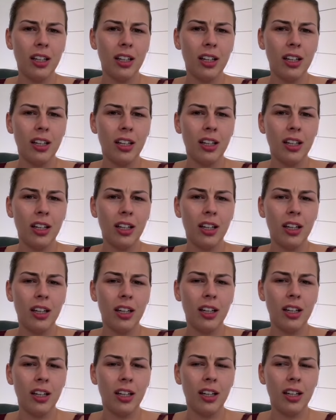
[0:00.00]

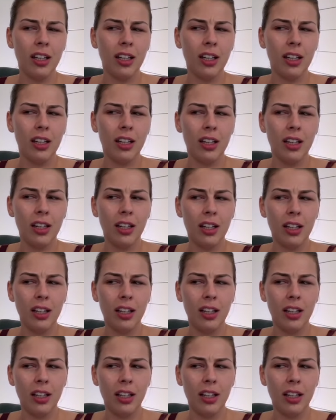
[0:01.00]
No one is speaking in this clip.